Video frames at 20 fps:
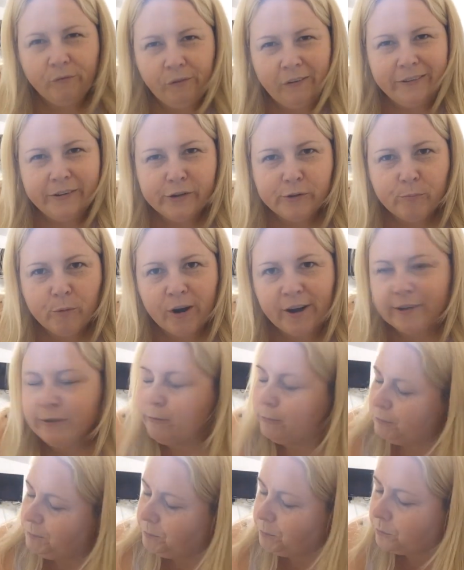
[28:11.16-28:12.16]
Very surprised.
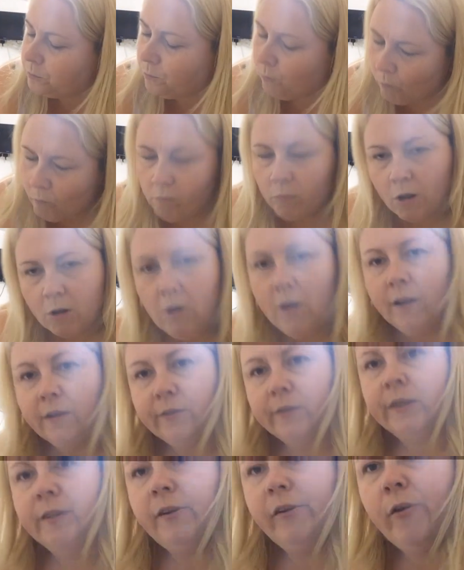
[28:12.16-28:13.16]

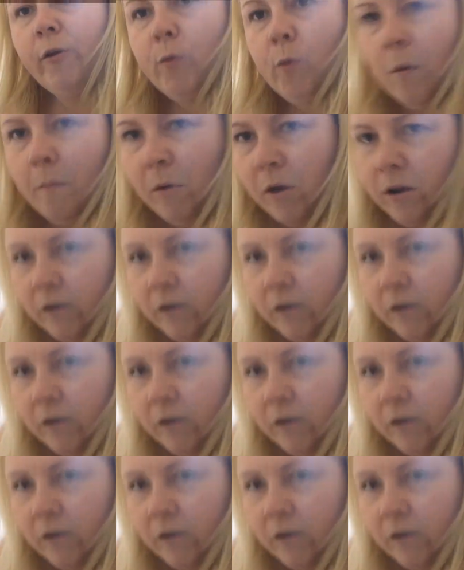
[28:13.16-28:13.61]
Yes, do one